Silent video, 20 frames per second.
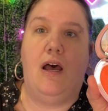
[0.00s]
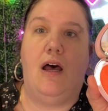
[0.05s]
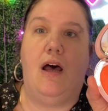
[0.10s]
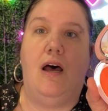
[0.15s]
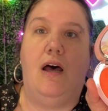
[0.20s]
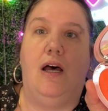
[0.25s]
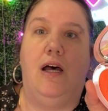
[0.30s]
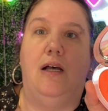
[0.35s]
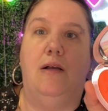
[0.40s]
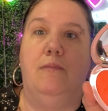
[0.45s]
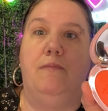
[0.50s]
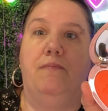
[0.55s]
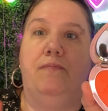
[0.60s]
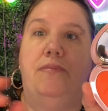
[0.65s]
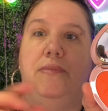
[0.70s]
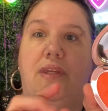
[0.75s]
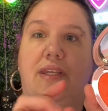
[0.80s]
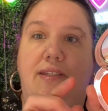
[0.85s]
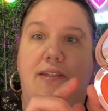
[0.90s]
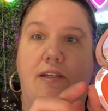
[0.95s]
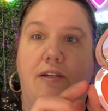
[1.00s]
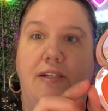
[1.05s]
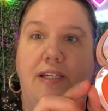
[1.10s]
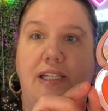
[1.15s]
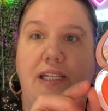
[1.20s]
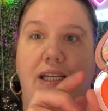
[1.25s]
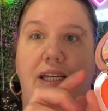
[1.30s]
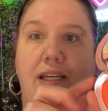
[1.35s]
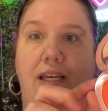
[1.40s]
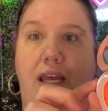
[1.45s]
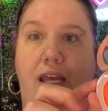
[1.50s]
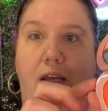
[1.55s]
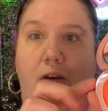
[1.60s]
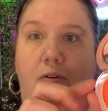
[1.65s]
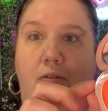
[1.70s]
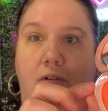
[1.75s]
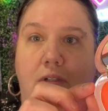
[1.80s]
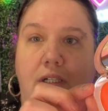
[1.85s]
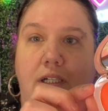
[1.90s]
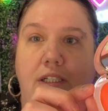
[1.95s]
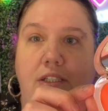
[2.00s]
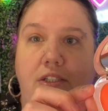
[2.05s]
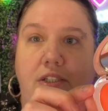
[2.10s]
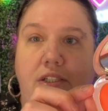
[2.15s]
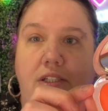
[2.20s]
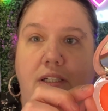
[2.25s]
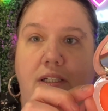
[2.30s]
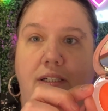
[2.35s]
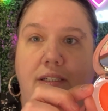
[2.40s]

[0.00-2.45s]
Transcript: So you're getting a orange.